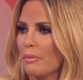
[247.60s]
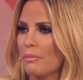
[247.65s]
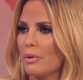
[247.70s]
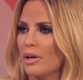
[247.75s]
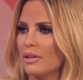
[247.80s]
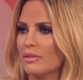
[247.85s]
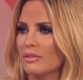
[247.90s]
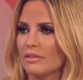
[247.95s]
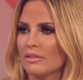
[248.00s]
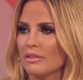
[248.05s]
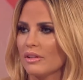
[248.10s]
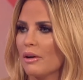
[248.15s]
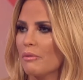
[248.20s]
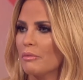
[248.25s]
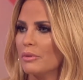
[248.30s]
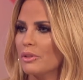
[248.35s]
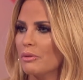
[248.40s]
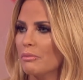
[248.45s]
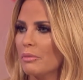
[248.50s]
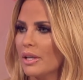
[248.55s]
that person's like
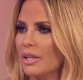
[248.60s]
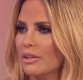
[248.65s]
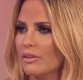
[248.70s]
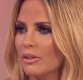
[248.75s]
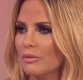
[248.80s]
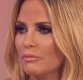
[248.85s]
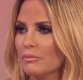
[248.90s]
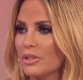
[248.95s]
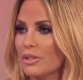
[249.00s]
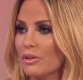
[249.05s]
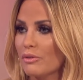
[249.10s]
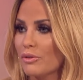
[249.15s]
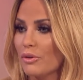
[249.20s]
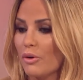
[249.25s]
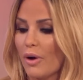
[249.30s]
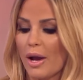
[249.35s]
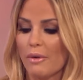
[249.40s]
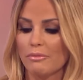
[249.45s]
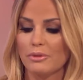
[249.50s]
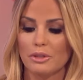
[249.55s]
when you meet them, so if
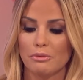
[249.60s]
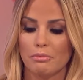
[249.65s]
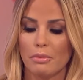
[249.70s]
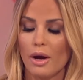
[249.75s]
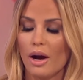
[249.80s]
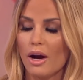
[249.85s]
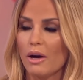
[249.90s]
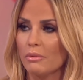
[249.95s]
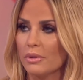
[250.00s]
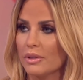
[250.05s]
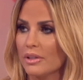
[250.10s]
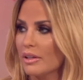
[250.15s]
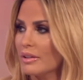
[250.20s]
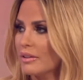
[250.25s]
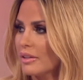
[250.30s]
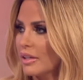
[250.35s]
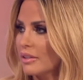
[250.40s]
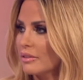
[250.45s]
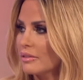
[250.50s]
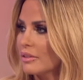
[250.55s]
you'll have to put up with it,
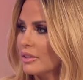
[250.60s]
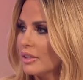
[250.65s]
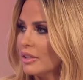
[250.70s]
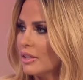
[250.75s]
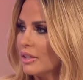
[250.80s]
then...